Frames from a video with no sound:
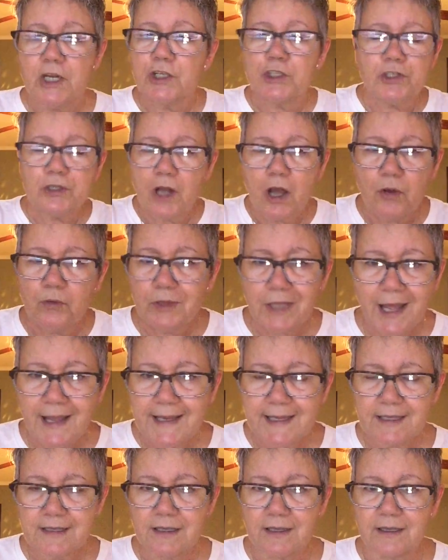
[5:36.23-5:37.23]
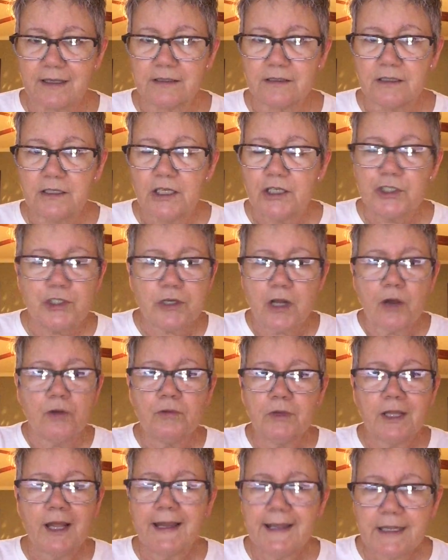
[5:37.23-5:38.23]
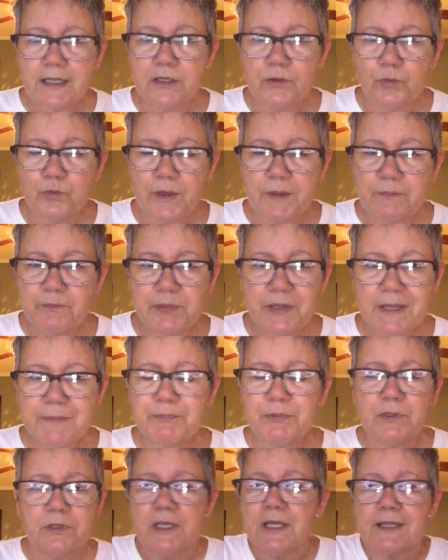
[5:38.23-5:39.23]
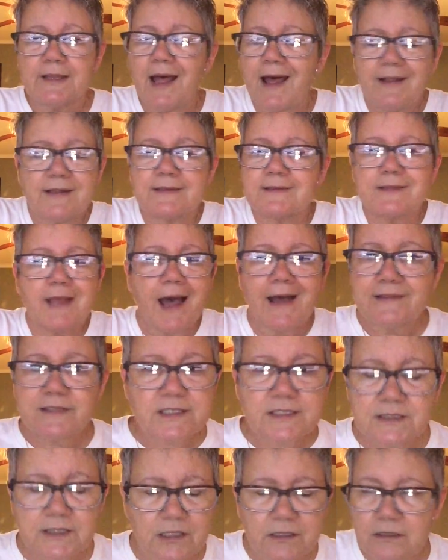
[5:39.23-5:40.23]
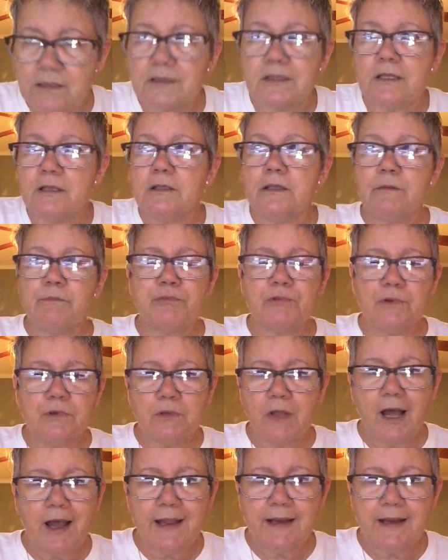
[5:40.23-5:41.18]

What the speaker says: You don't like it. You don't like it when people, that's the liberal